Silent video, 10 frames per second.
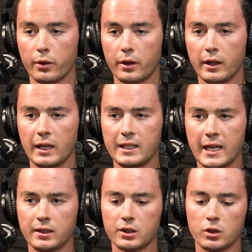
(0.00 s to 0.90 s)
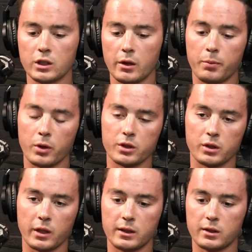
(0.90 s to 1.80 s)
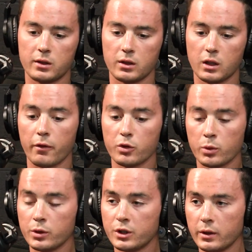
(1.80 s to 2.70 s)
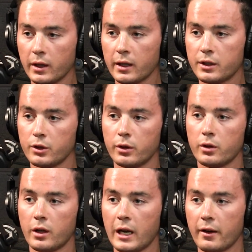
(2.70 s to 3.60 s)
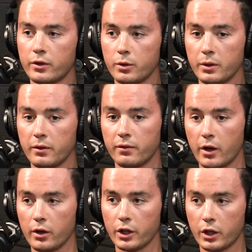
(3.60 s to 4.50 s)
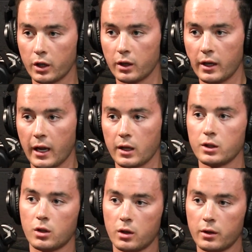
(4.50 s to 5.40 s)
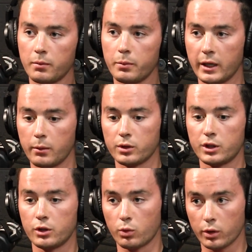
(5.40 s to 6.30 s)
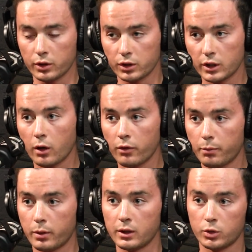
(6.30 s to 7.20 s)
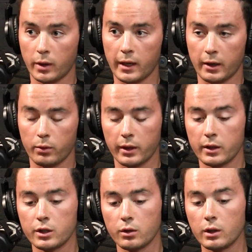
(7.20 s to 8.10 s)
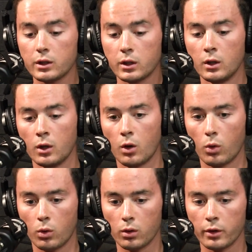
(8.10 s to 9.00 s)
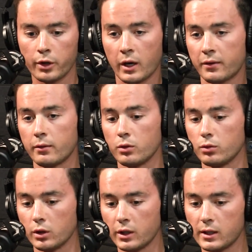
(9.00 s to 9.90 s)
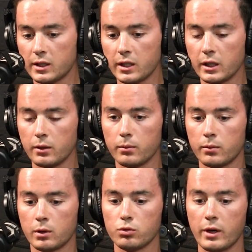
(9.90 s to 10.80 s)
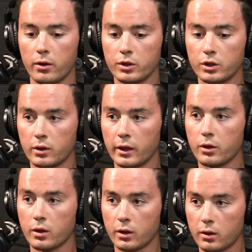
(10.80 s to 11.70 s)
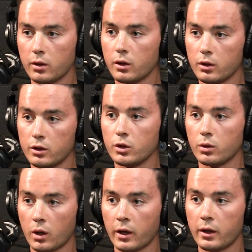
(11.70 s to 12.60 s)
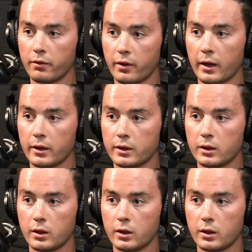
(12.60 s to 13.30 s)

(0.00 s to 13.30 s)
It takes a certain type of person that's comfortable with doing that. You either have to be very good hands-on, being able to do the work yourself, put sweat equity into it, or you have to have a really good team around you that you can do a lot of that